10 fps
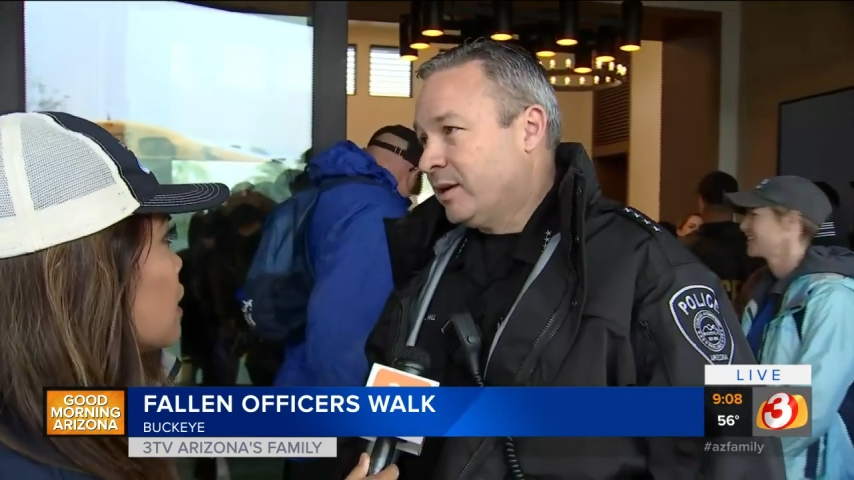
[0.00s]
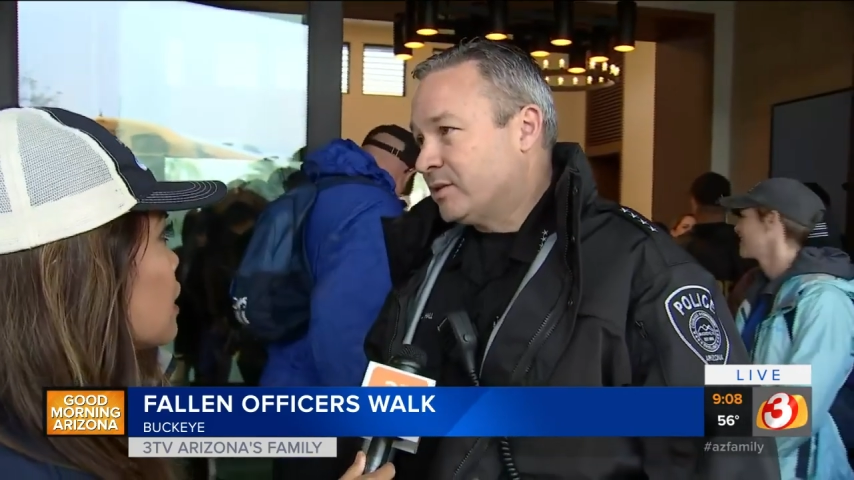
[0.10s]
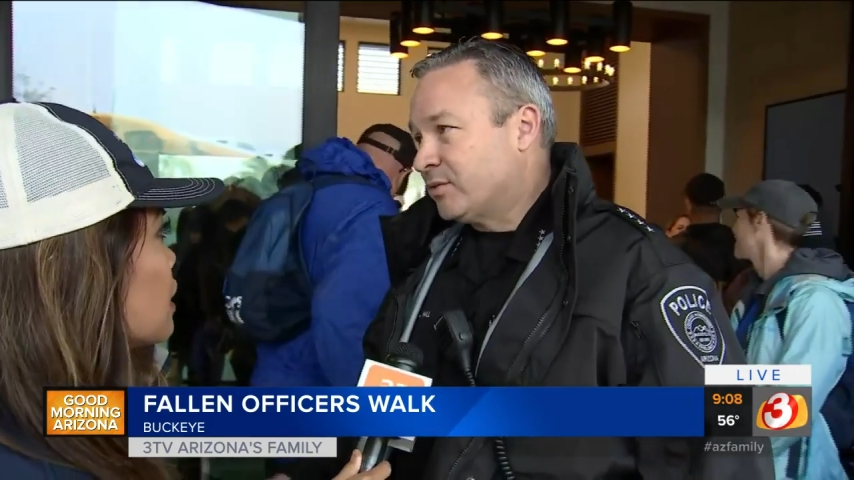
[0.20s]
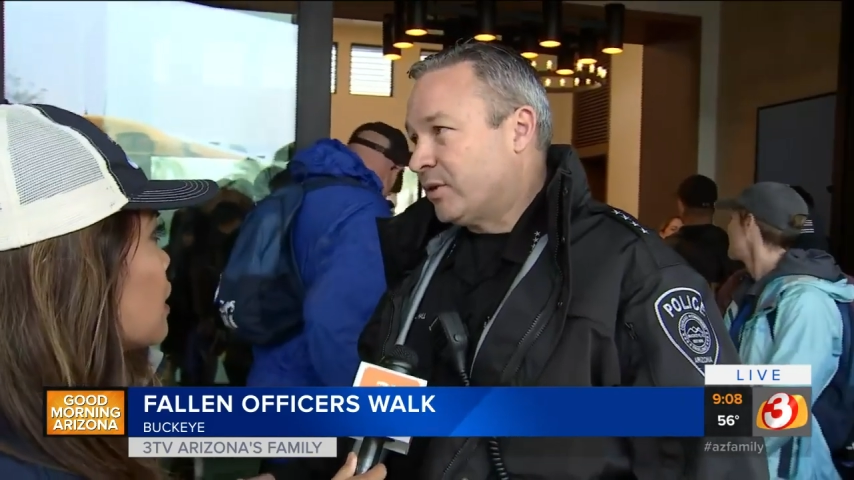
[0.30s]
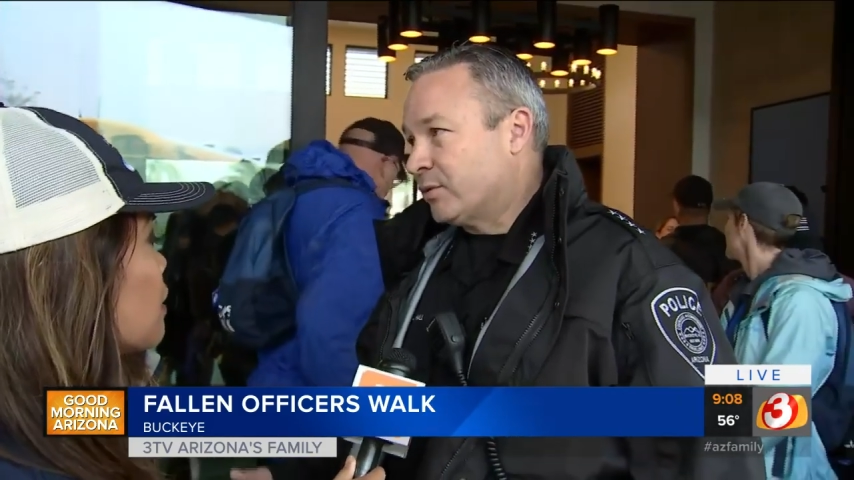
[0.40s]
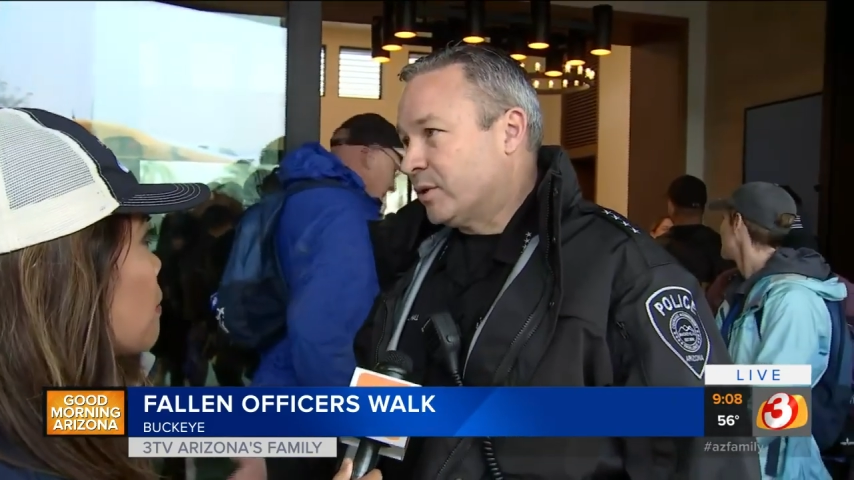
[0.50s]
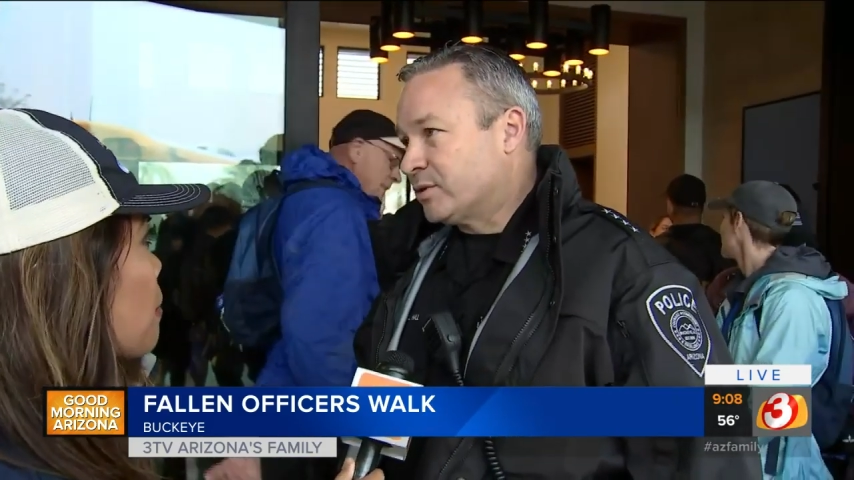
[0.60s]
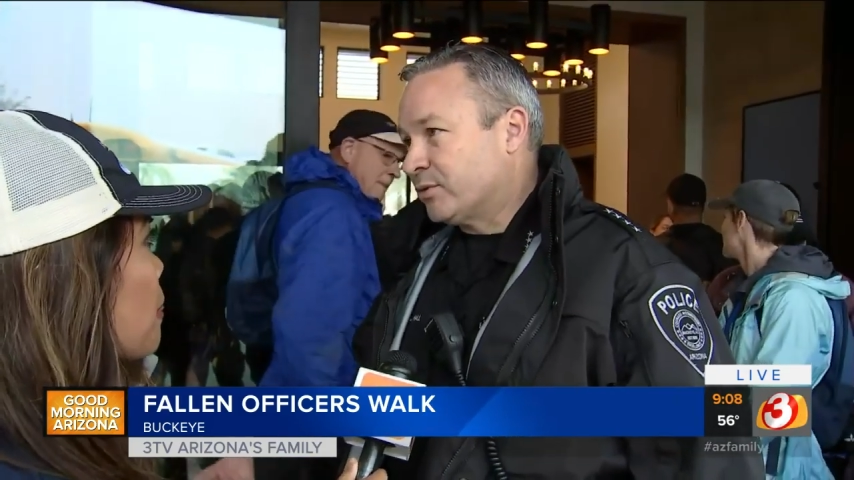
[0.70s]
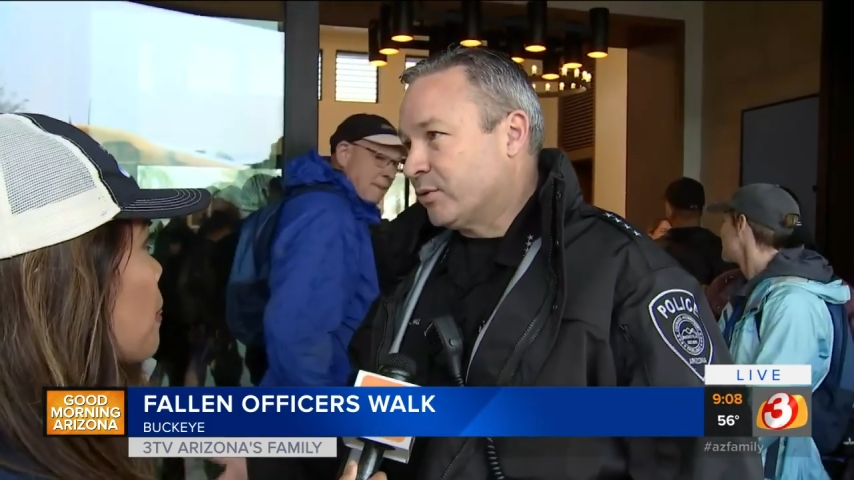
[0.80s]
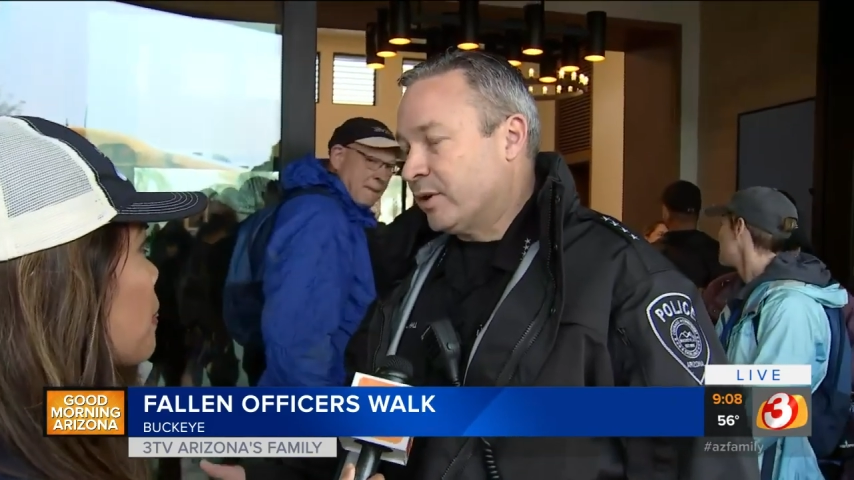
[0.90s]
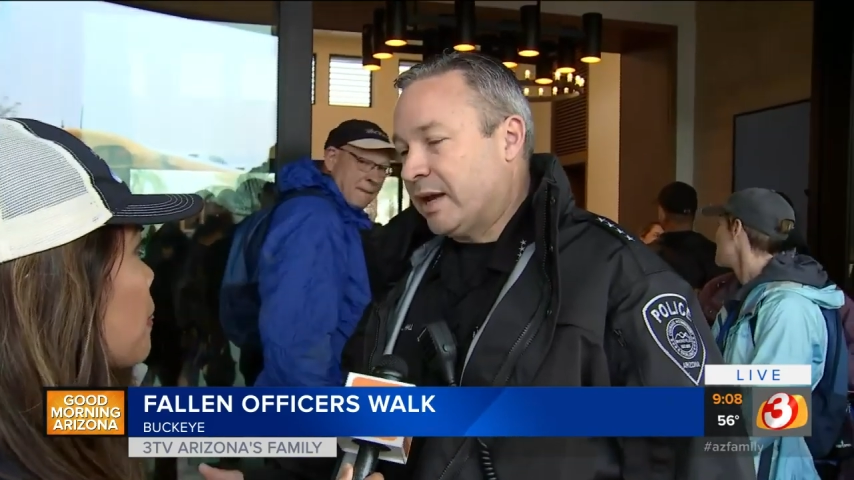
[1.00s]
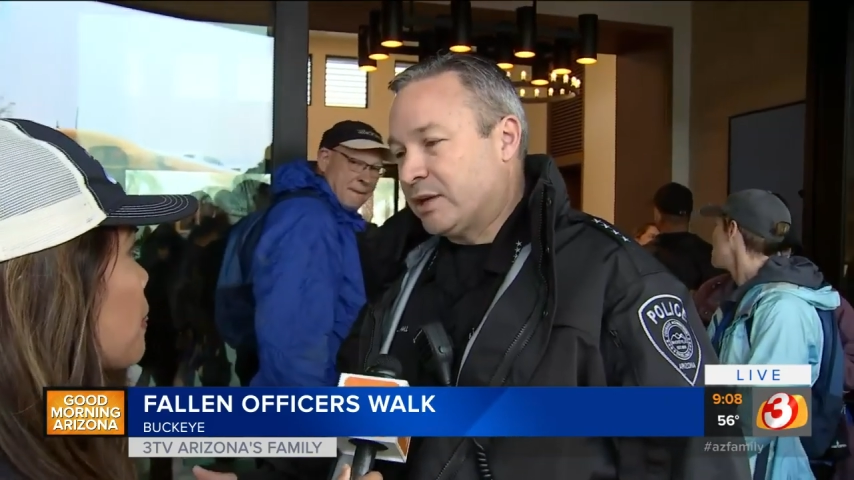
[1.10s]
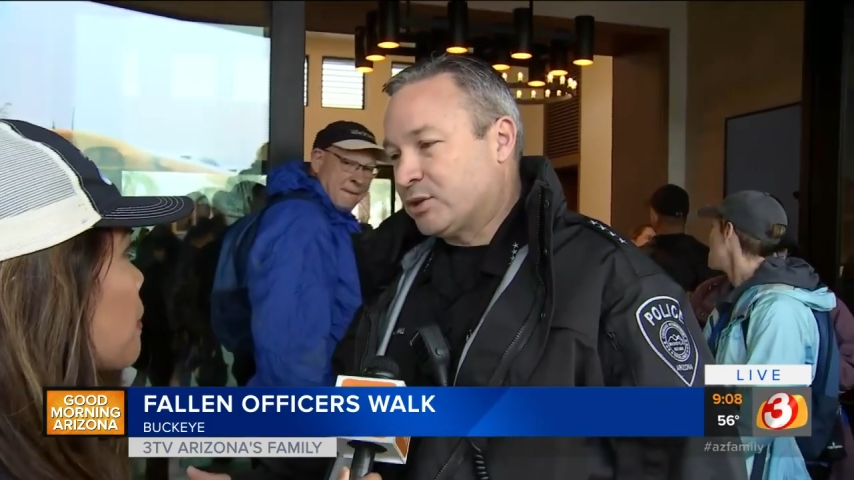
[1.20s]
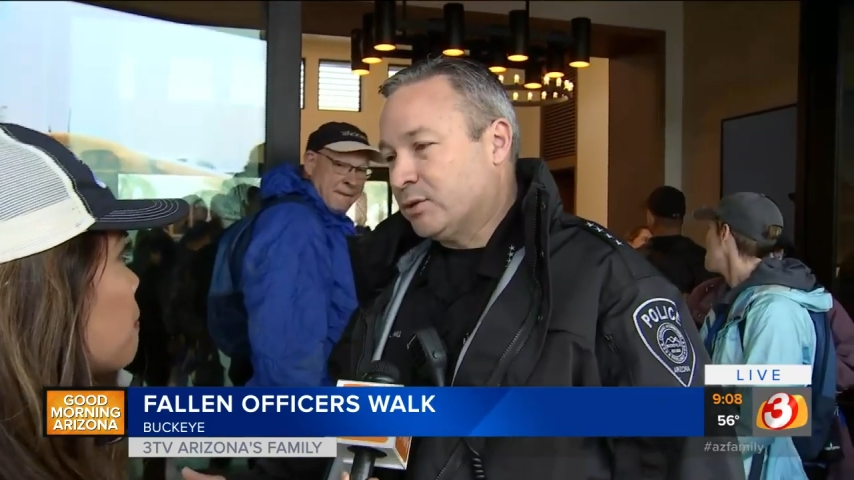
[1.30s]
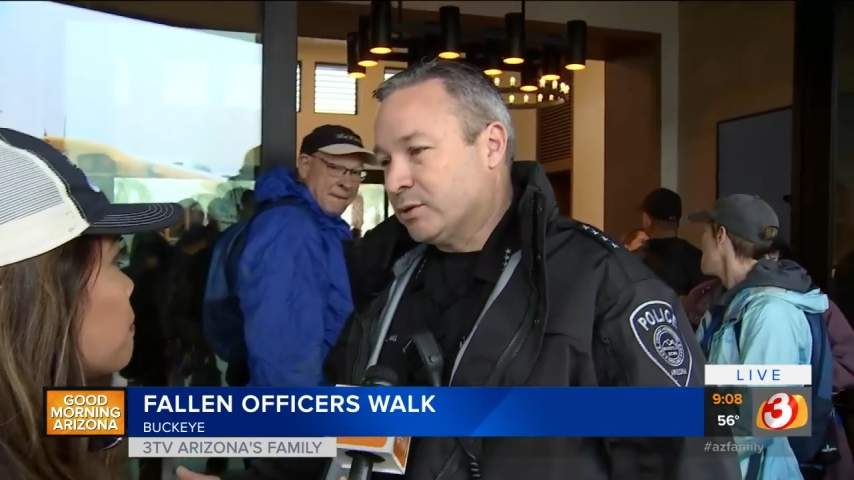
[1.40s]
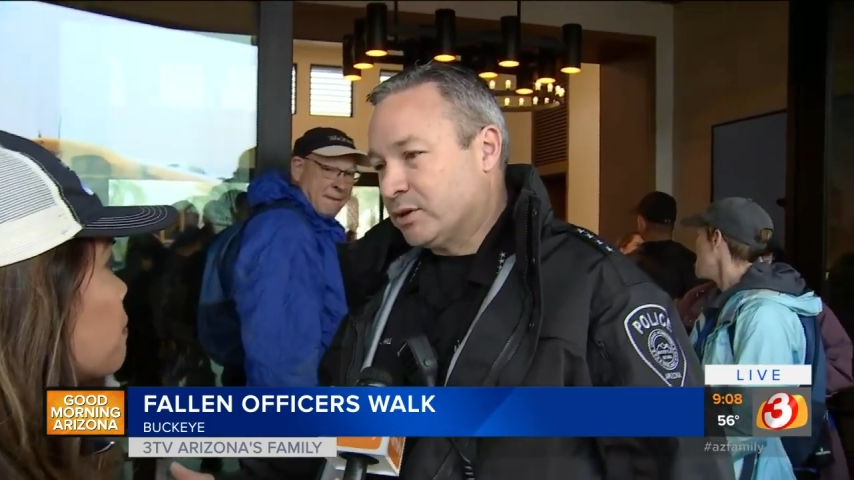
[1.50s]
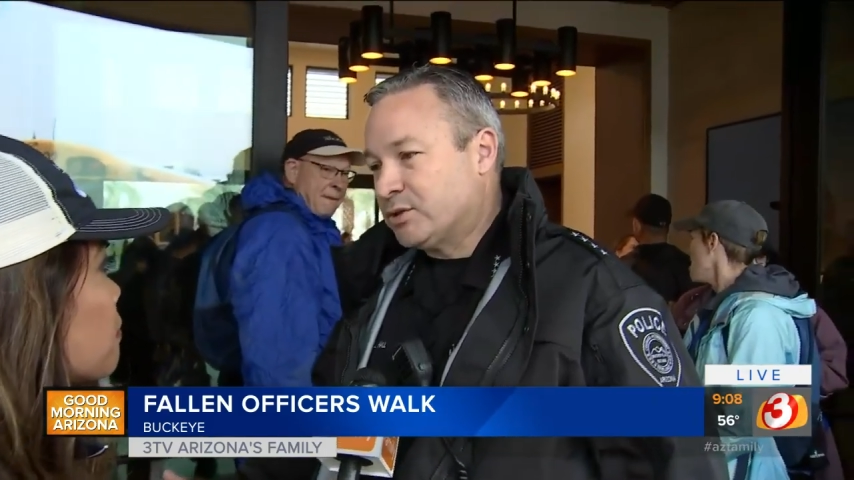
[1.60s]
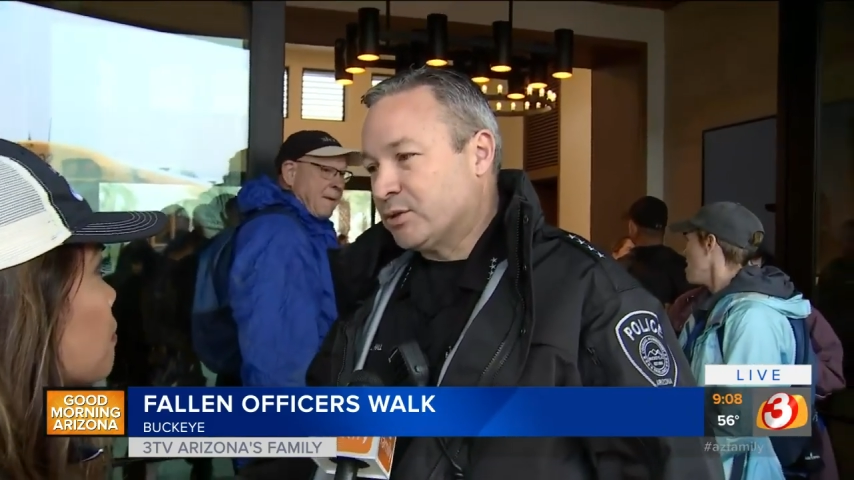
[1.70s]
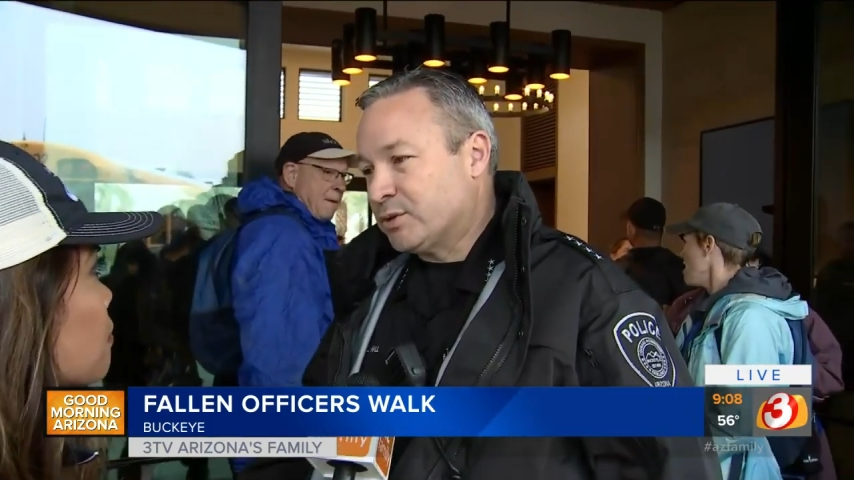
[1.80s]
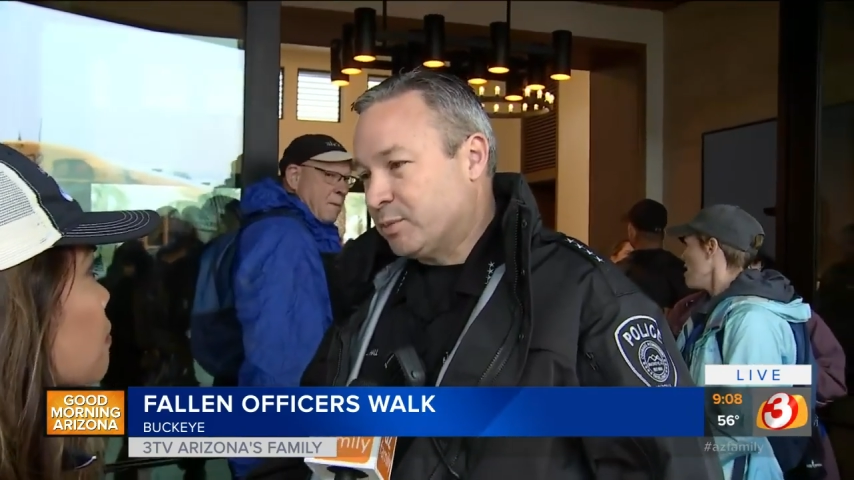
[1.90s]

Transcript: It's a fundraiser for the National Concerns